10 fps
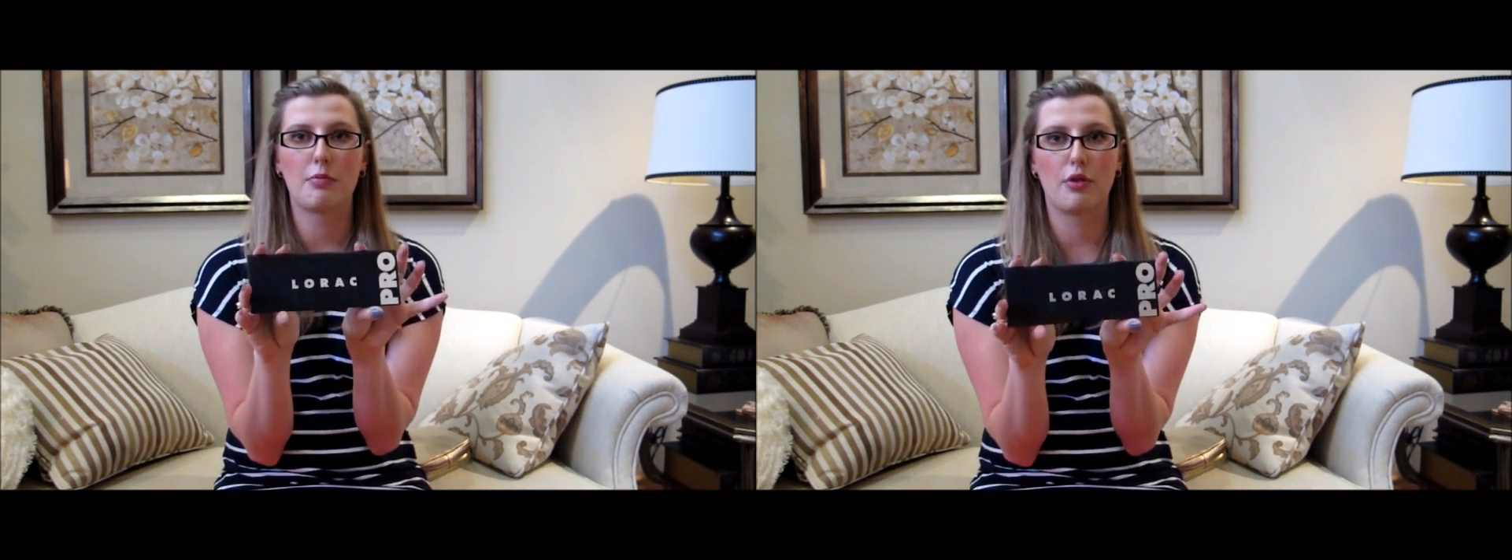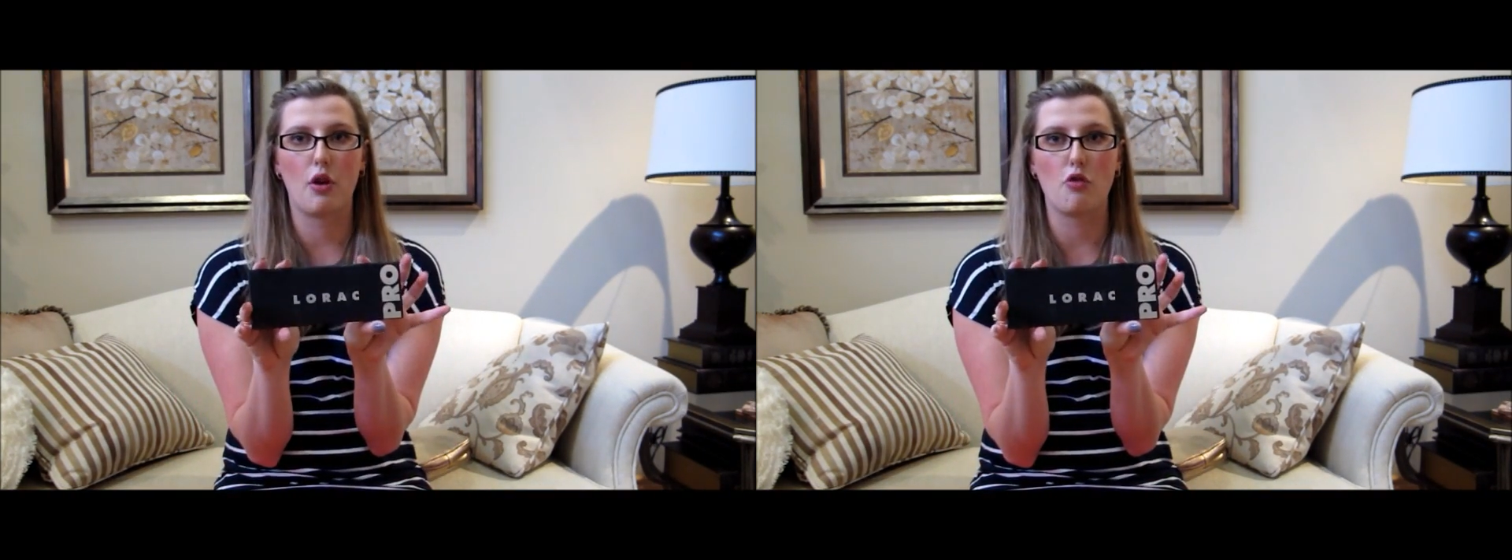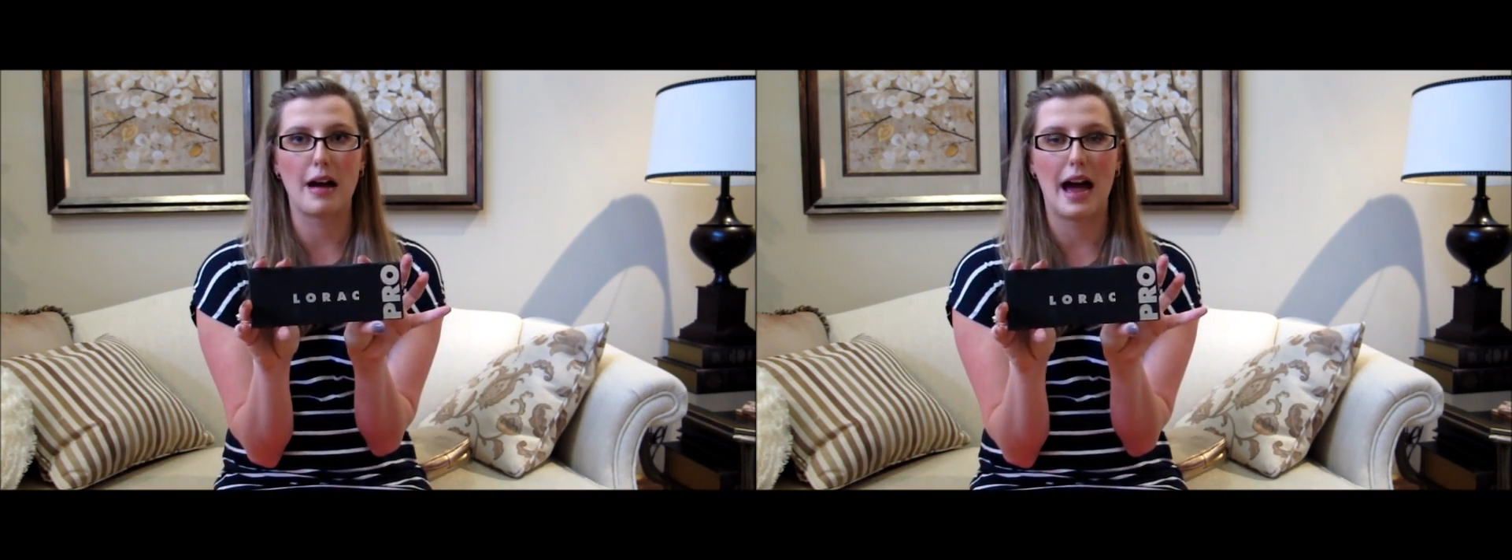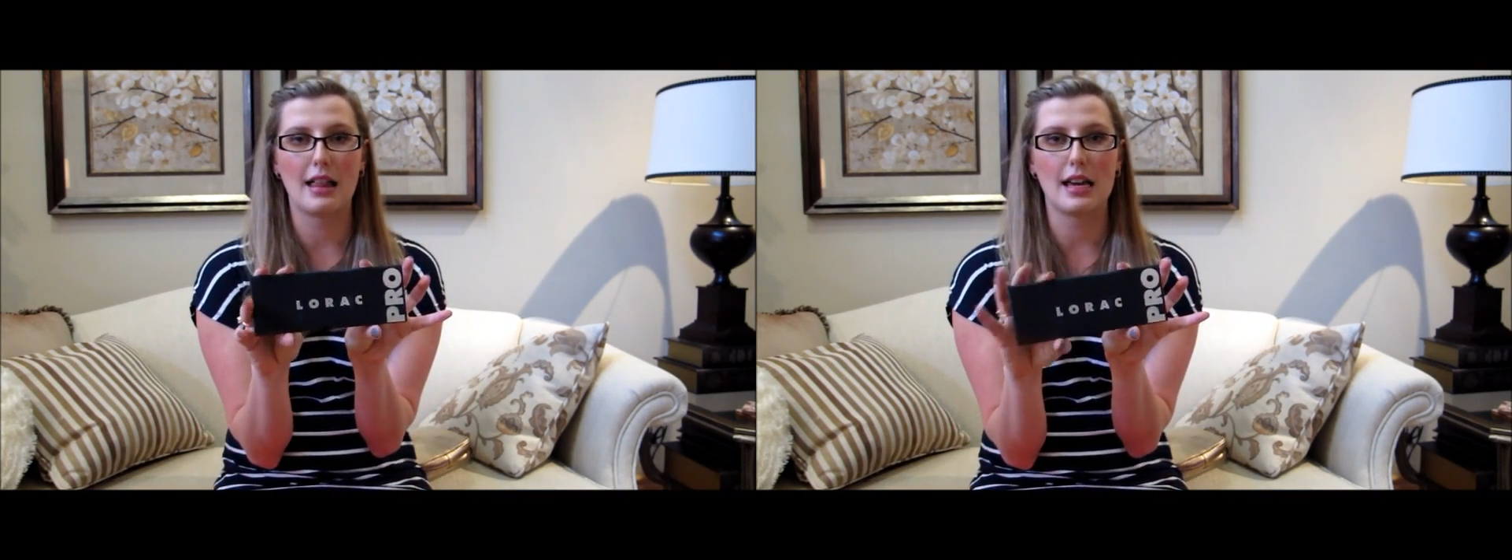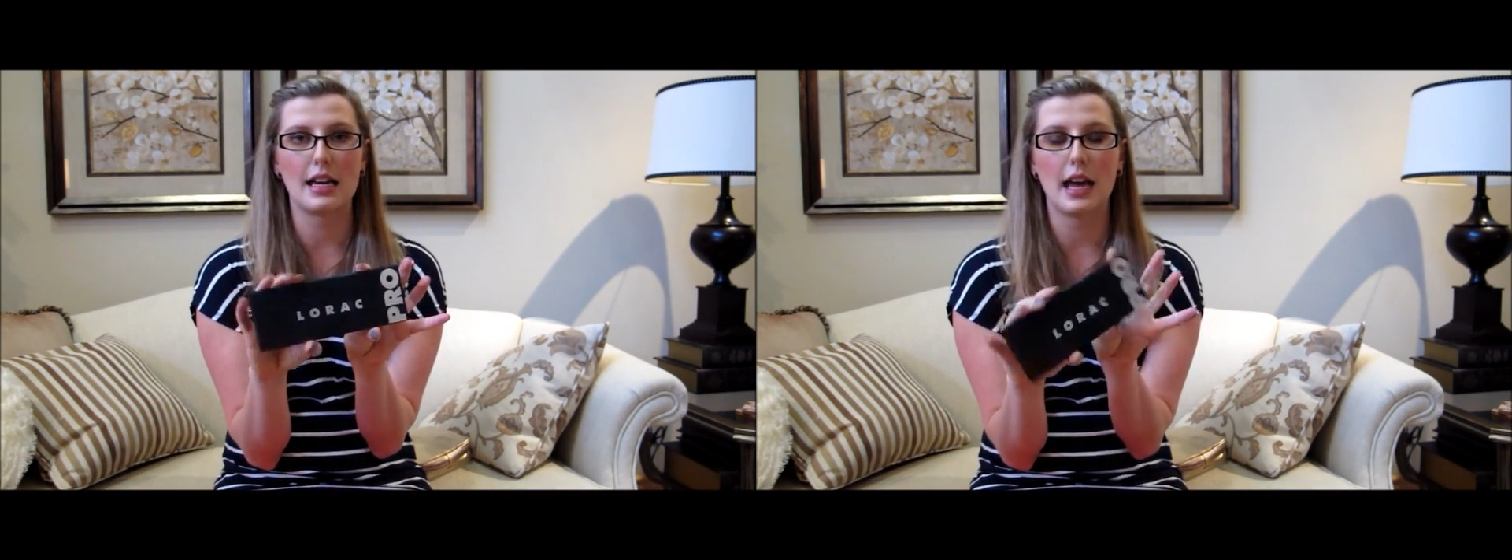Pro
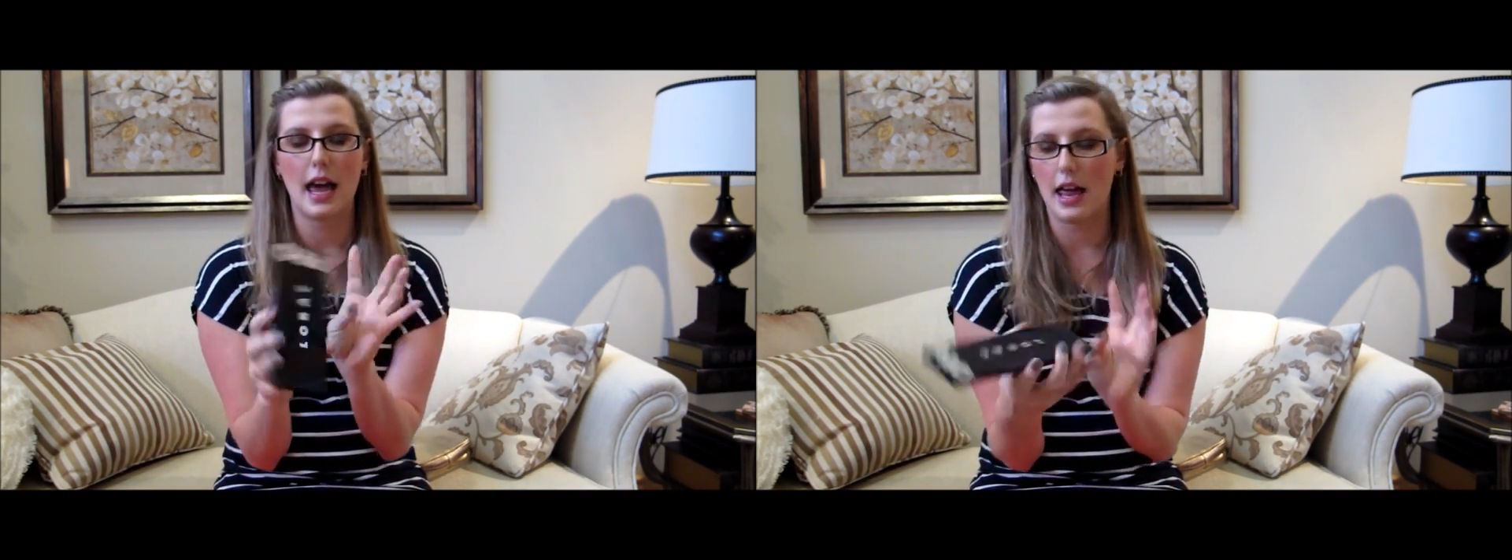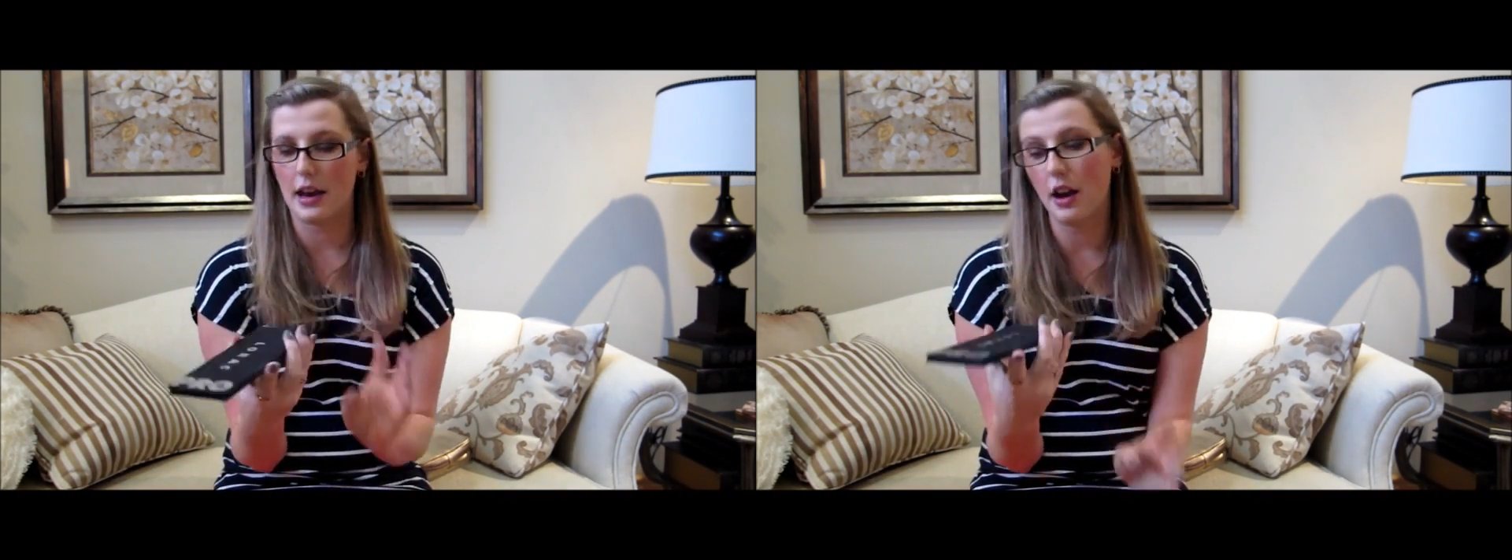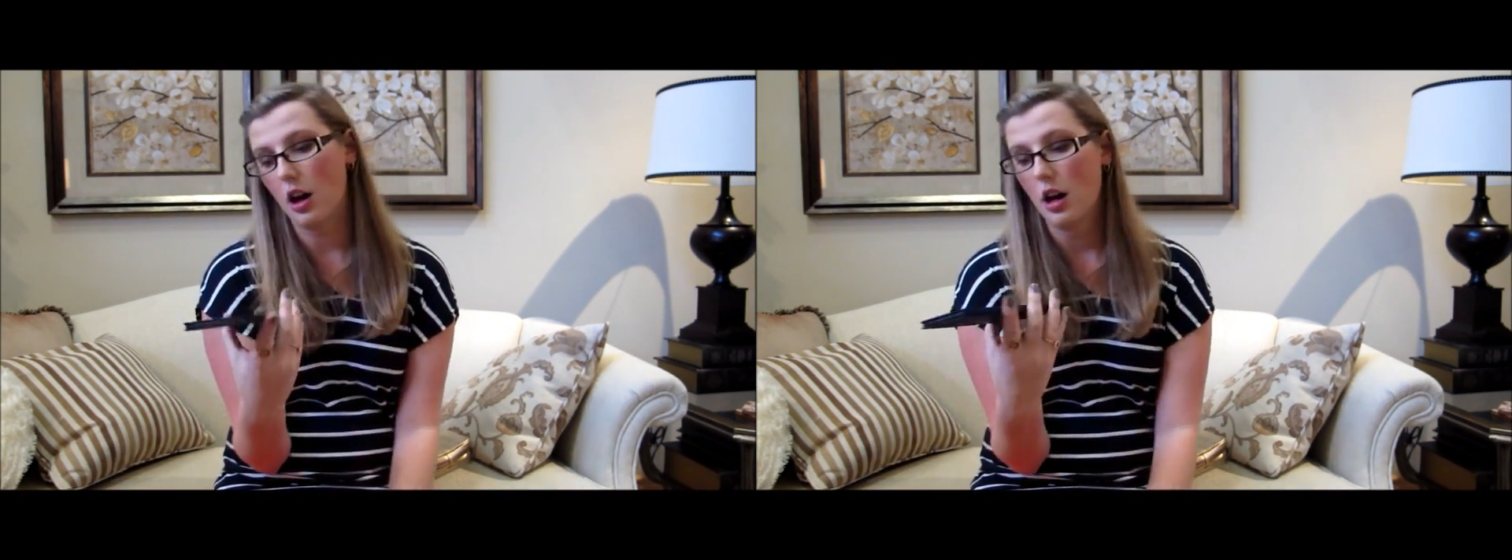Palette, and